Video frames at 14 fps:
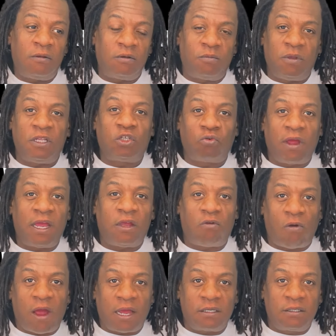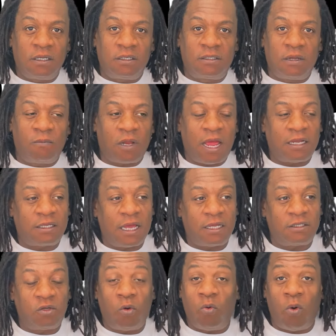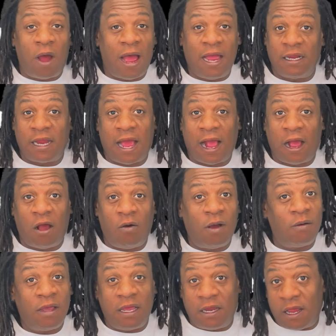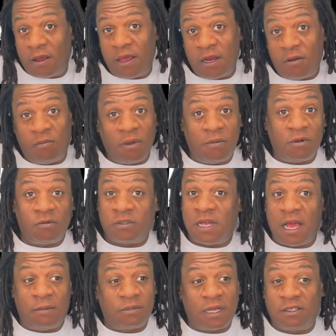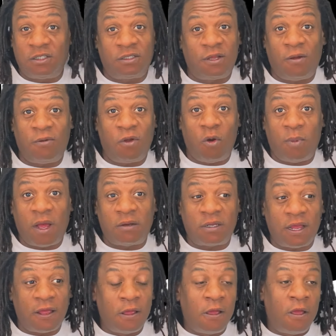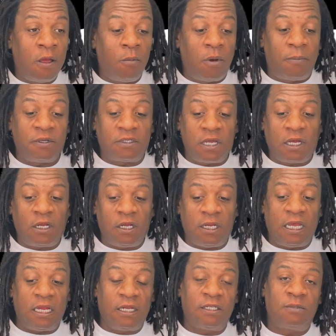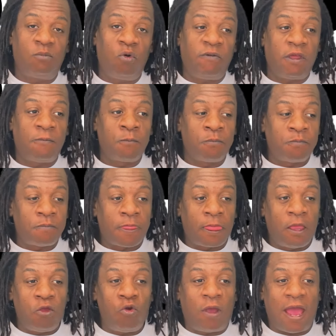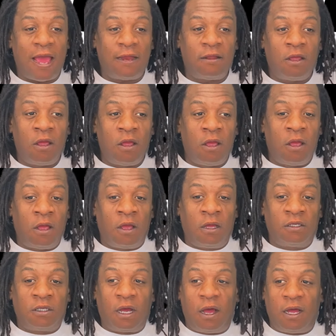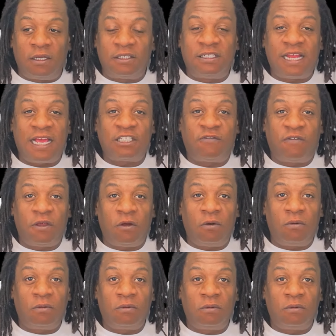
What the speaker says: betrayed Christ or something like that. So why and how in the biblical times, I just don't know about that. But particularly in this movie, you got Stansfield,